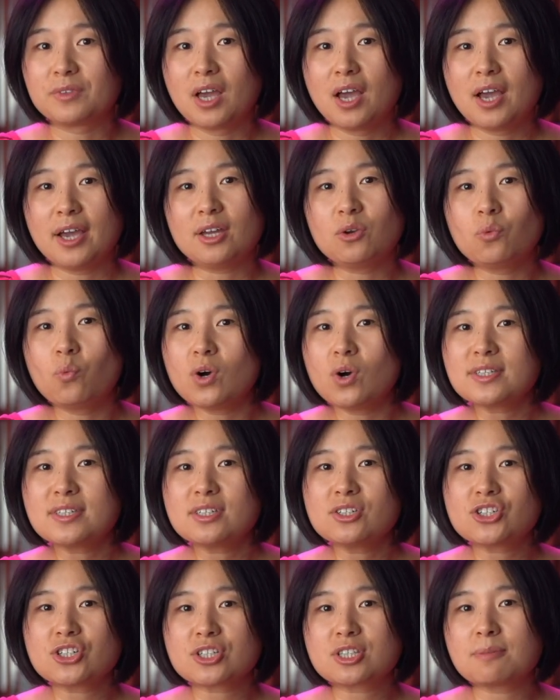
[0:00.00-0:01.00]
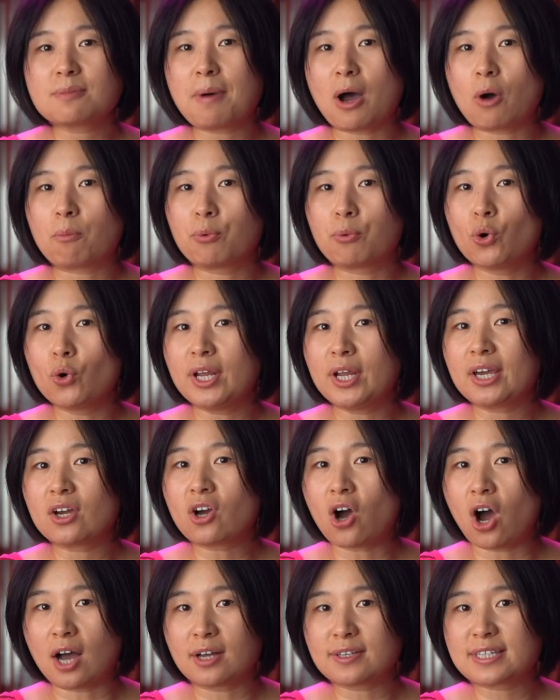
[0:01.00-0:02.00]
It wasn't just about putting
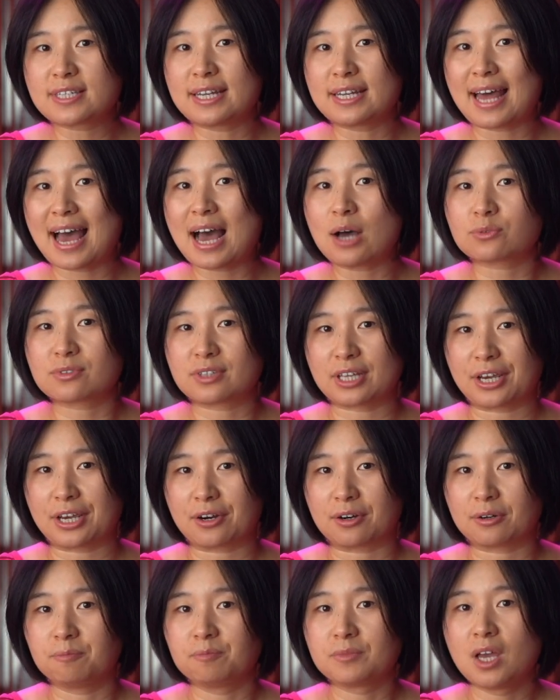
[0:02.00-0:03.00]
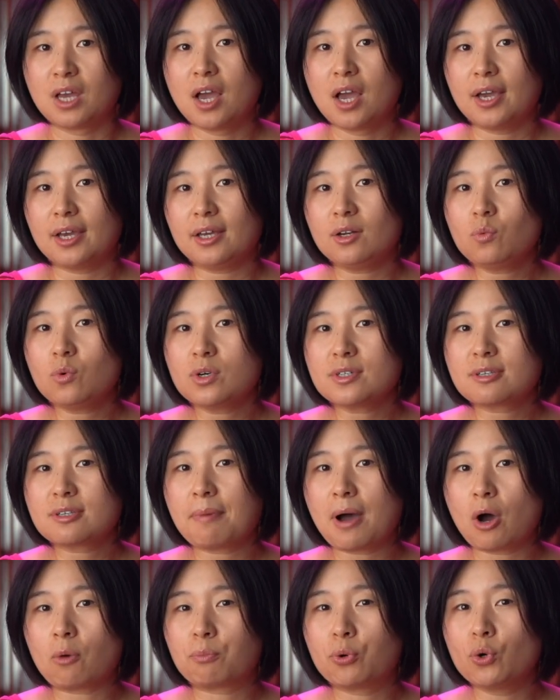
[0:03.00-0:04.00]
content out there, it was
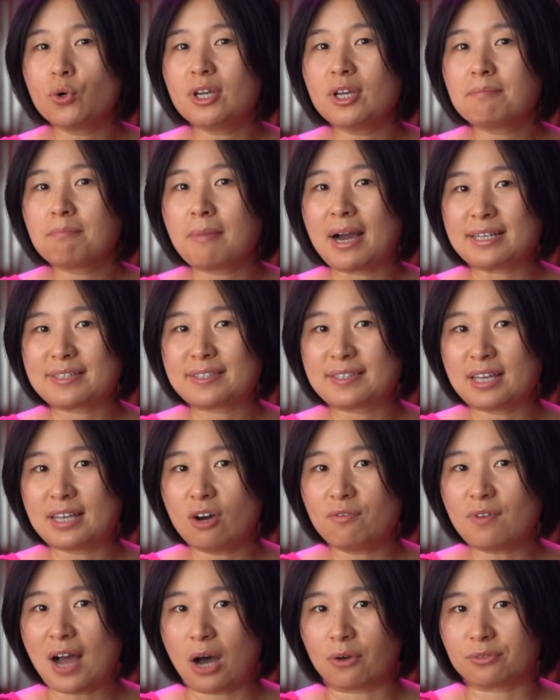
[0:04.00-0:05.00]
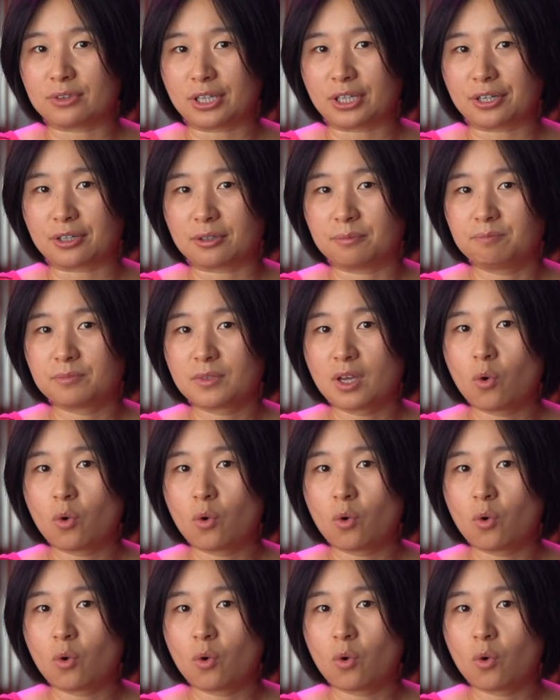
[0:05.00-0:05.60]
about putting myself out there.